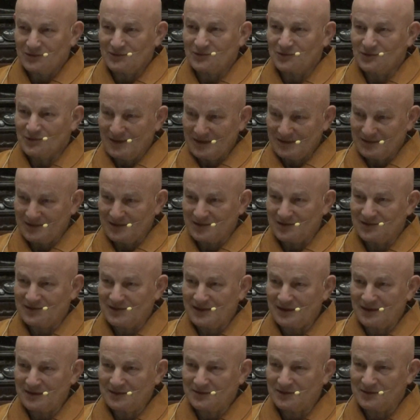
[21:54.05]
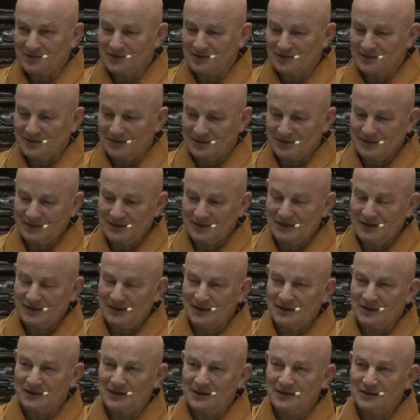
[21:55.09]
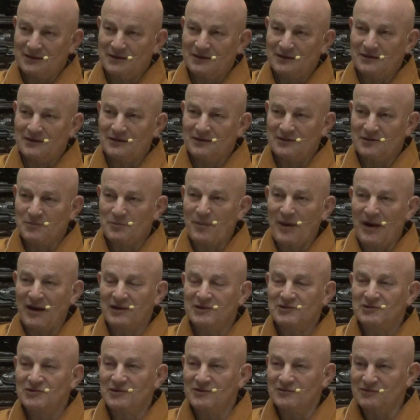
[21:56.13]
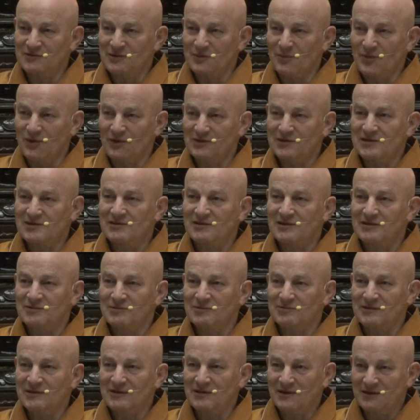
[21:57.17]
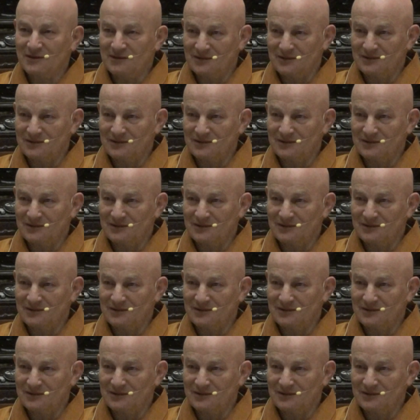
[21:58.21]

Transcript: to understand the uh, path of the Bodhisattva,